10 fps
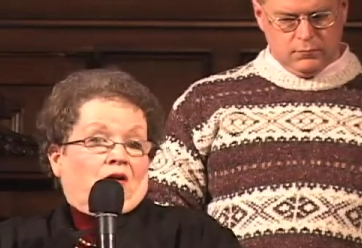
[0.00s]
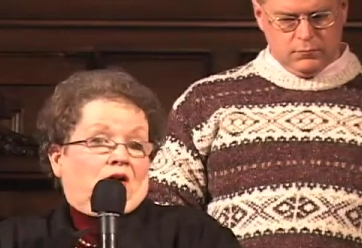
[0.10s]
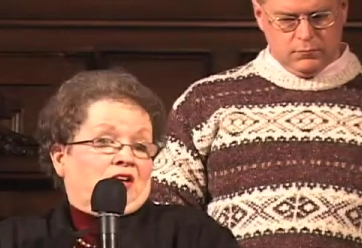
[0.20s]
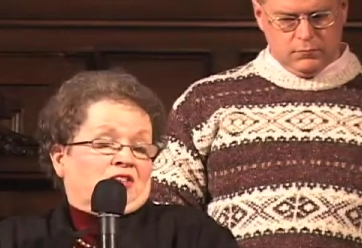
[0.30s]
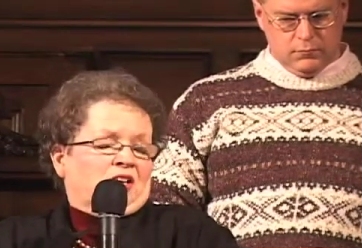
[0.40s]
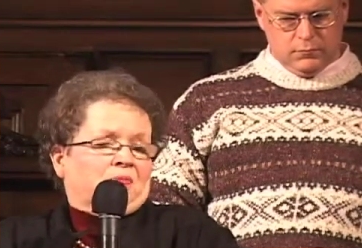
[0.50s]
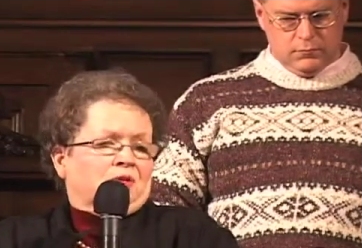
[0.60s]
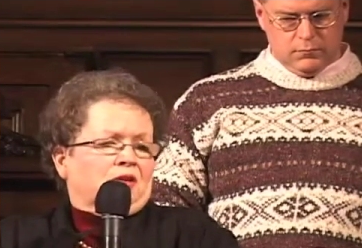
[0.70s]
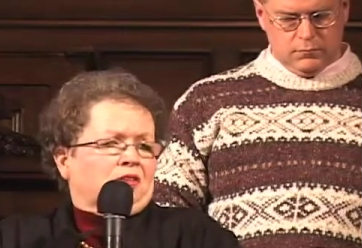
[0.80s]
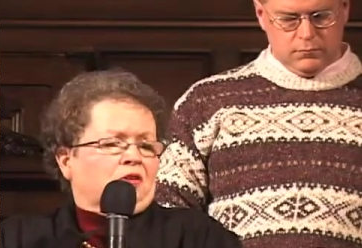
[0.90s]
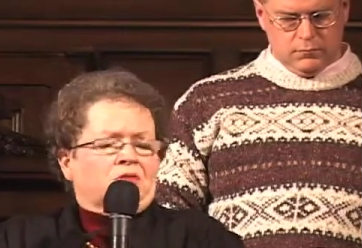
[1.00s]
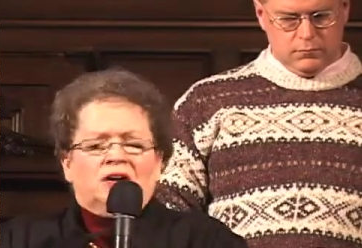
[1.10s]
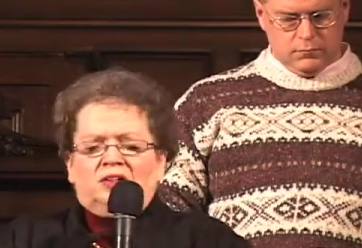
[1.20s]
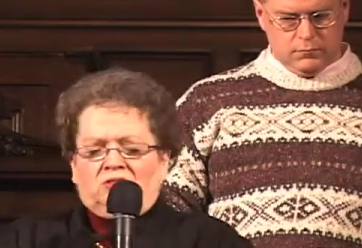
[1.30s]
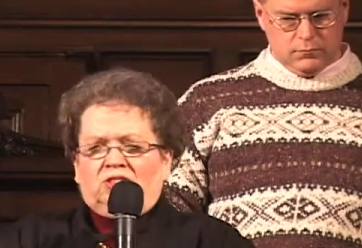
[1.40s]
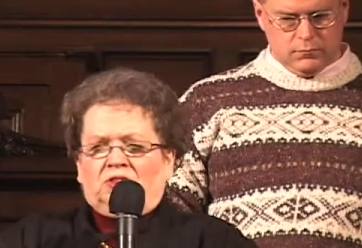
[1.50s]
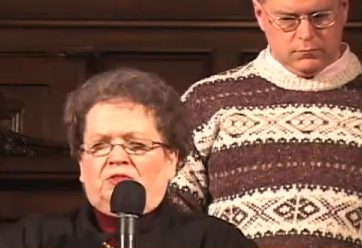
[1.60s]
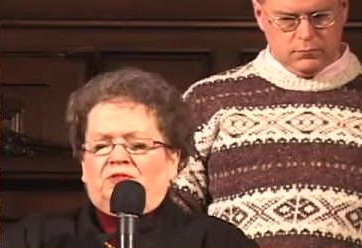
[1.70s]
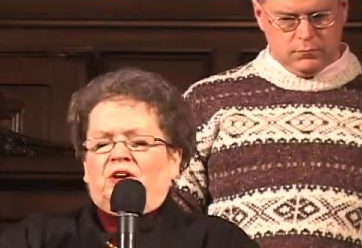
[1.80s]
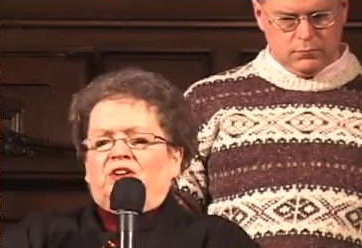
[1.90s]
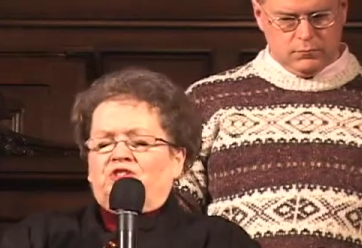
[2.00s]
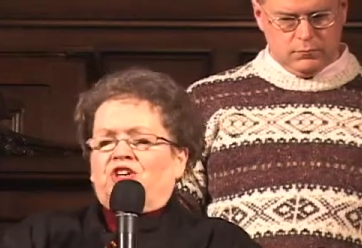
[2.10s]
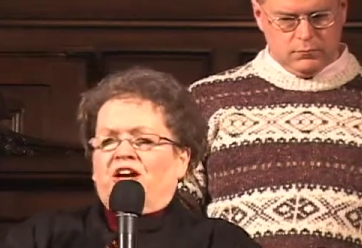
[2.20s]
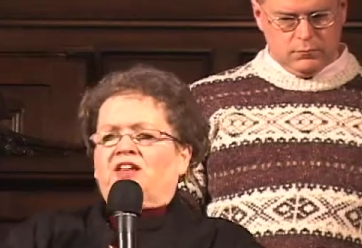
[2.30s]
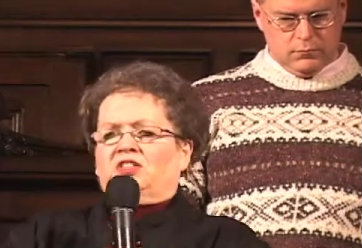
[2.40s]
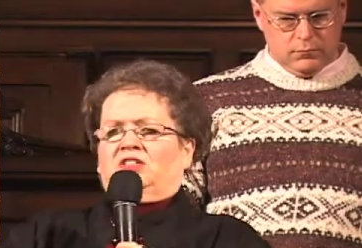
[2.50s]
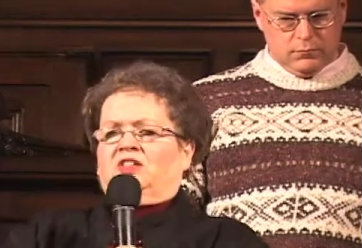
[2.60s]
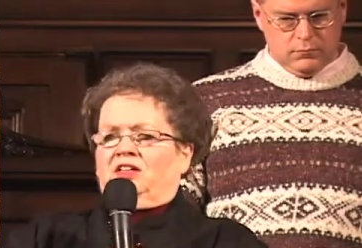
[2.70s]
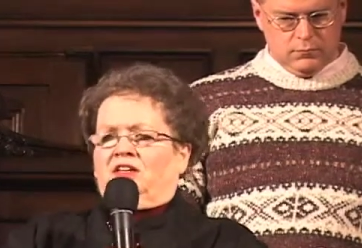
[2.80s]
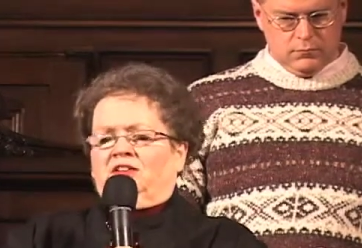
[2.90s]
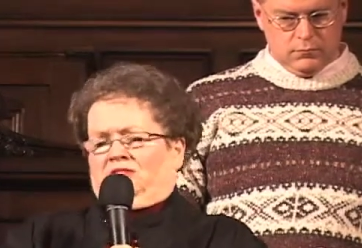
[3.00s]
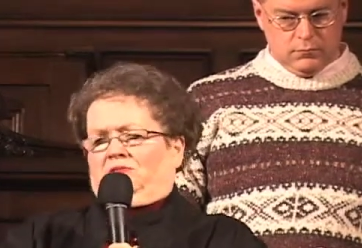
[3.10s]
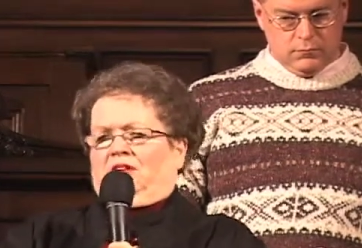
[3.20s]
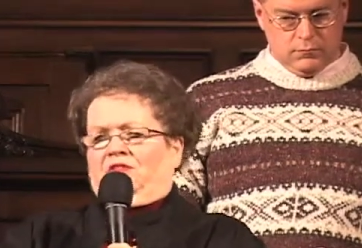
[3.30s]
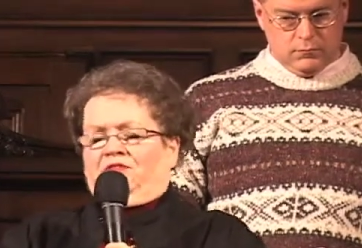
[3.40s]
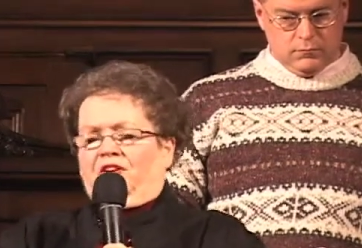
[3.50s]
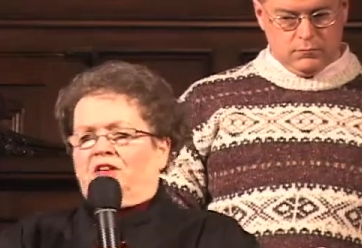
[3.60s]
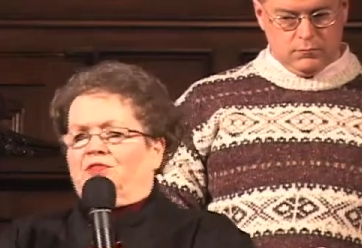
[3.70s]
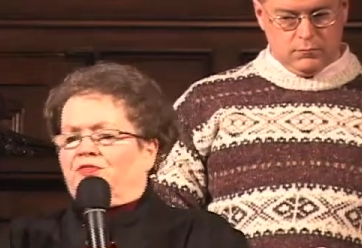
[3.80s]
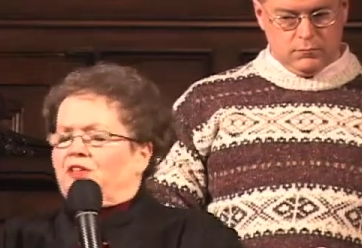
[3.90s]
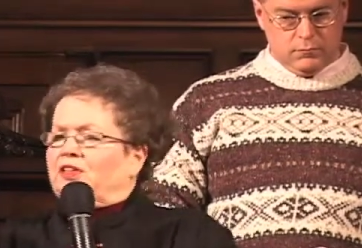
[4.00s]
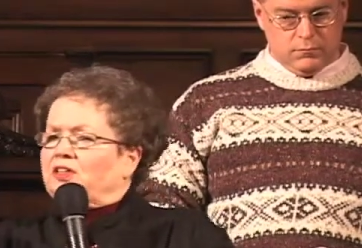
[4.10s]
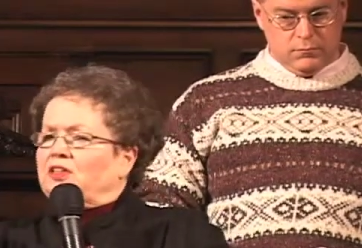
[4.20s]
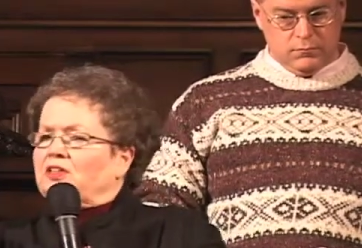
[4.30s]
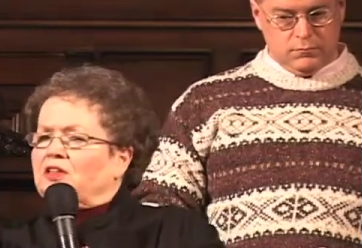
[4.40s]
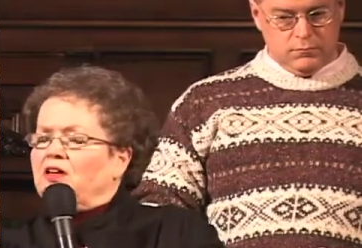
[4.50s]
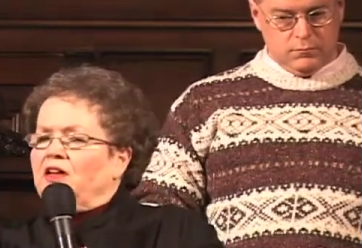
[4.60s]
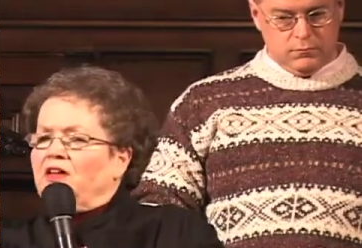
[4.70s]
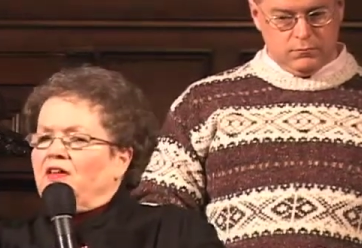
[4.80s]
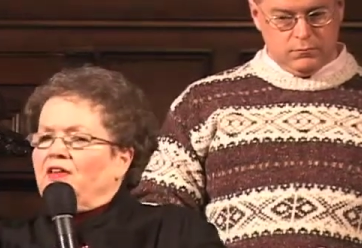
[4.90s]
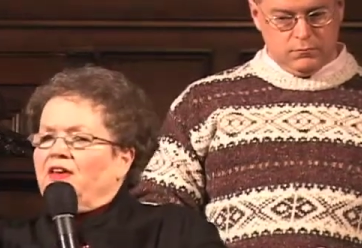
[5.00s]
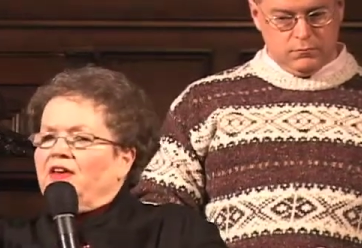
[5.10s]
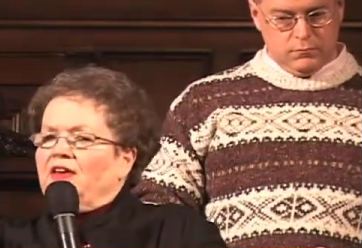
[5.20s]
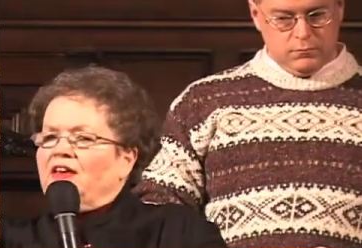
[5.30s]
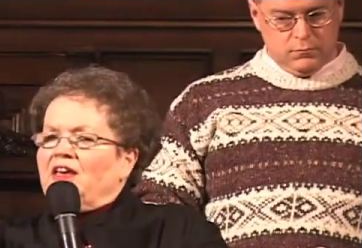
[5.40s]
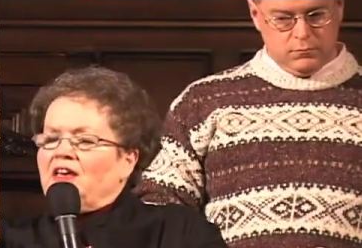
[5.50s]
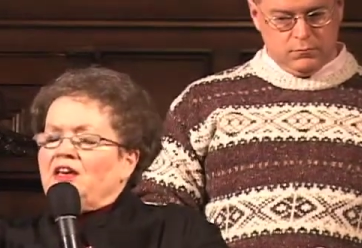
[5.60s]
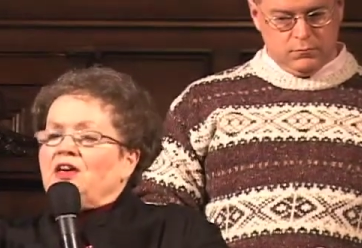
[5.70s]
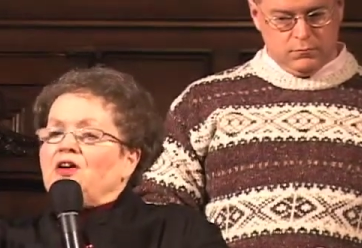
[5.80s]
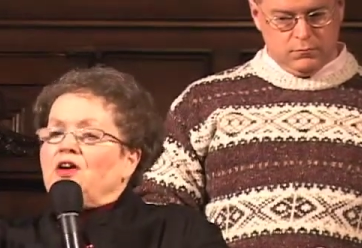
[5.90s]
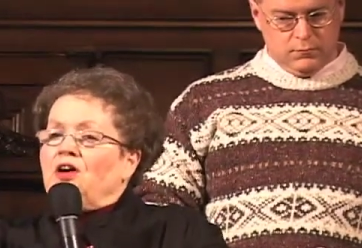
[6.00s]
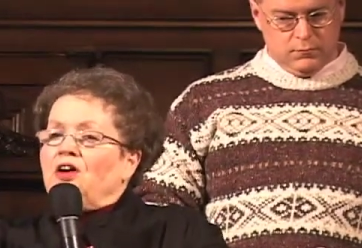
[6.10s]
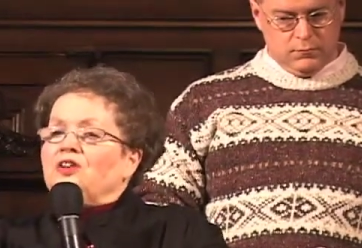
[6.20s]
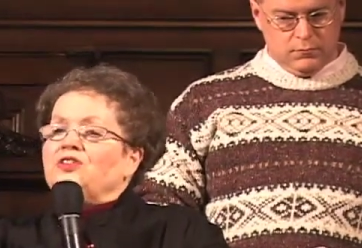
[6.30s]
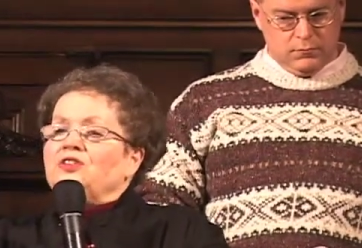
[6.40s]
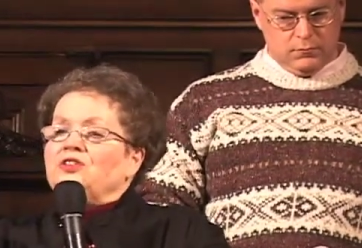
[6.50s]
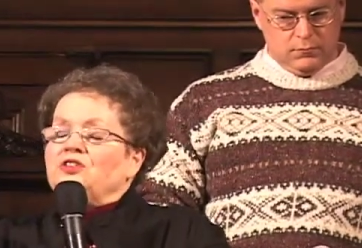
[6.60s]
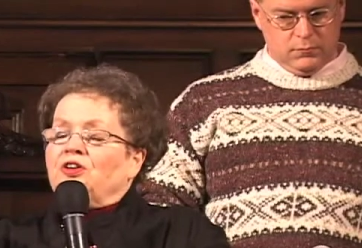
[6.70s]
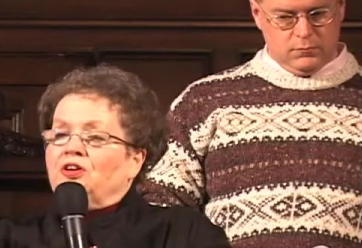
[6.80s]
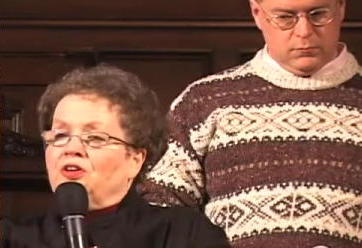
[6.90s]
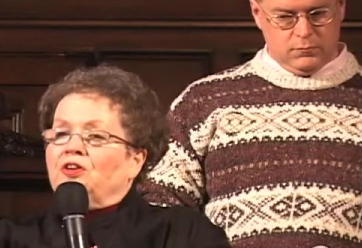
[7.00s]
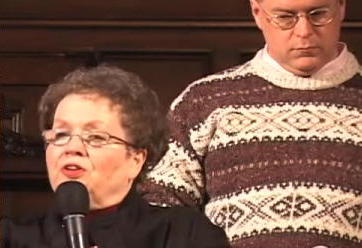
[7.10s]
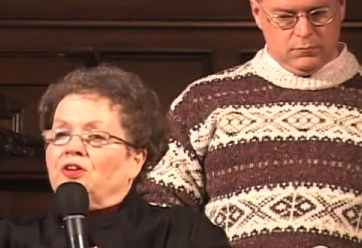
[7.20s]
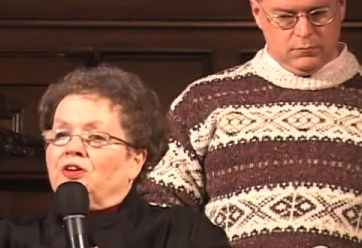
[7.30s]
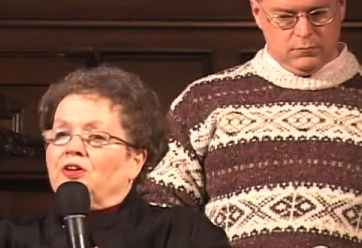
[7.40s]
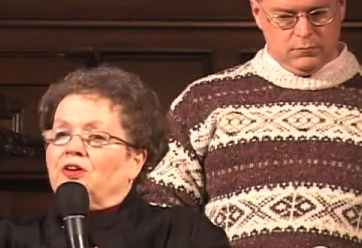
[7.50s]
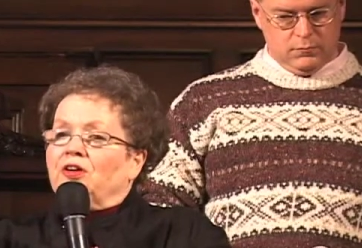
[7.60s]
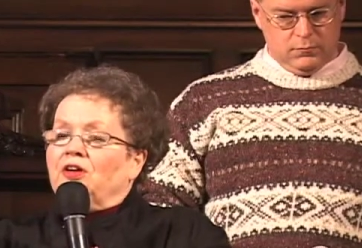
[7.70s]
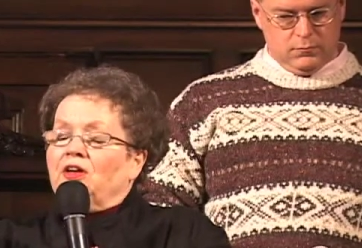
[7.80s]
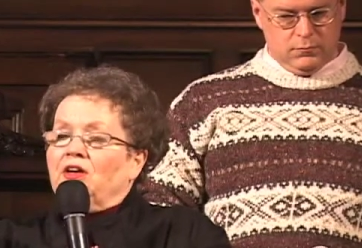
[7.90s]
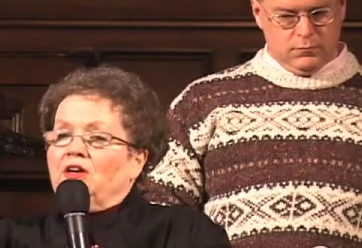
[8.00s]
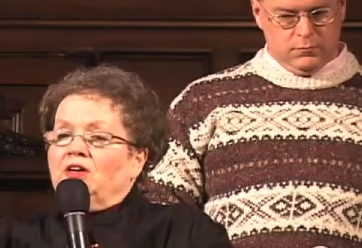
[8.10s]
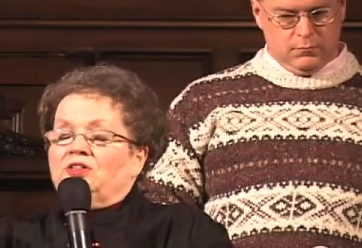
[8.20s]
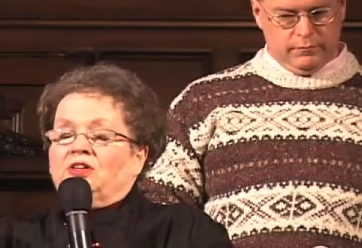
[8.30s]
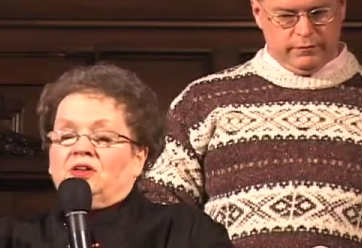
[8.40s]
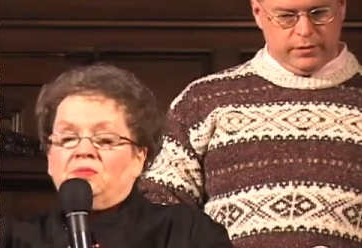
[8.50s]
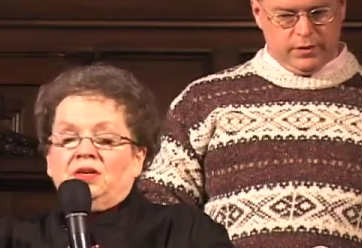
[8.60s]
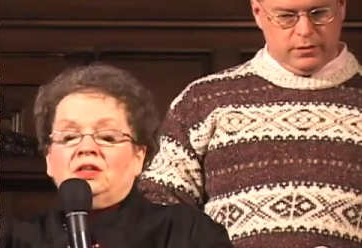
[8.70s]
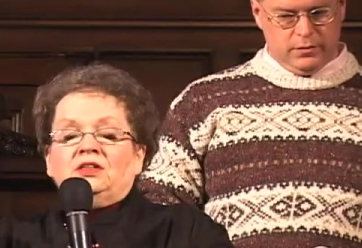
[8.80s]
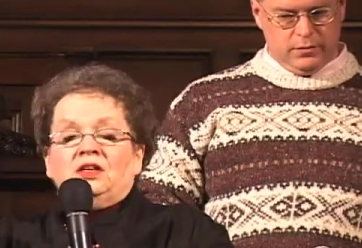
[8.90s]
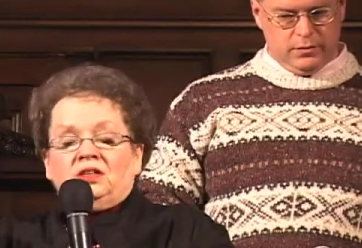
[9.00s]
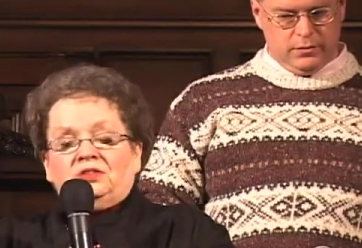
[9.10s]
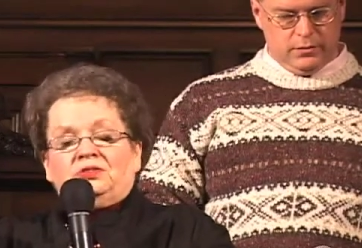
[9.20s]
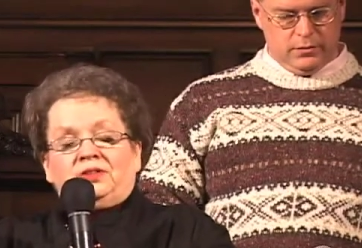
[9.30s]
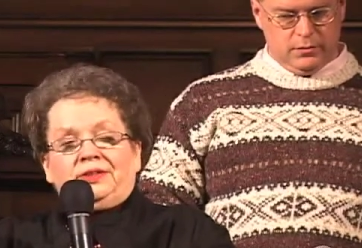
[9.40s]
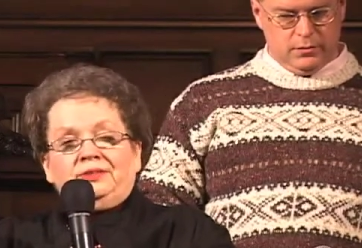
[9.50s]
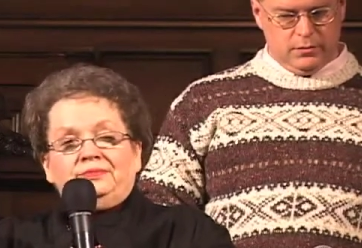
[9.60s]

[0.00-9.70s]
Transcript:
Speaker 1: except on the grounds of unchastity or unfaithfulness, he causes her to commit adultery.